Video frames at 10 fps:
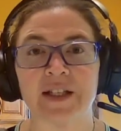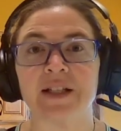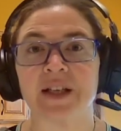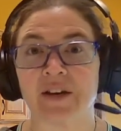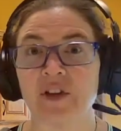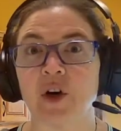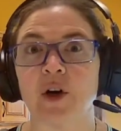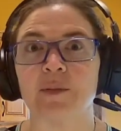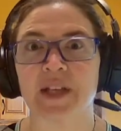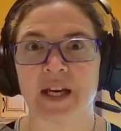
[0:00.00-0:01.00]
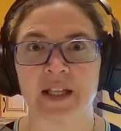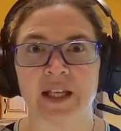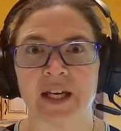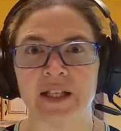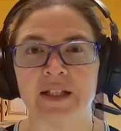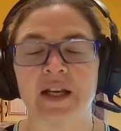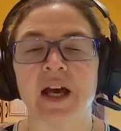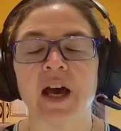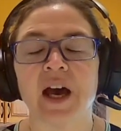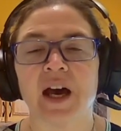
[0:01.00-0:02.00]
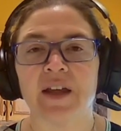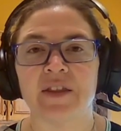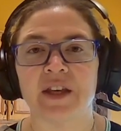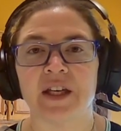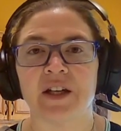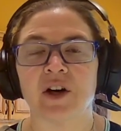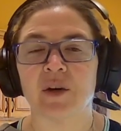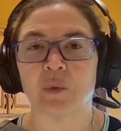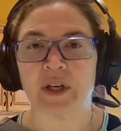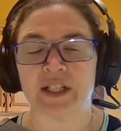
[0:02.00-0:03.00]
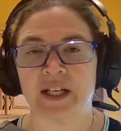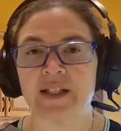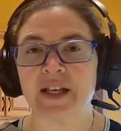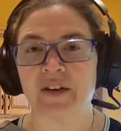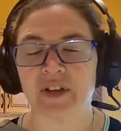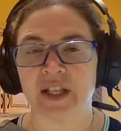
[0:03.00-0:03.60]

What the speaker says: it's heavy arms and legs. And then on one day, it's heavy